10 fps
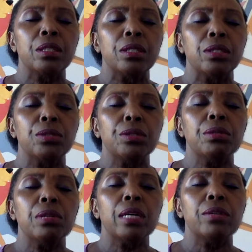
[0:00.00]
to
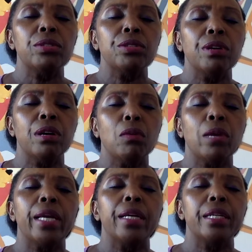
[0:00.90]
ground your
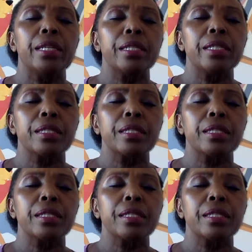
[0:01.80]
awareness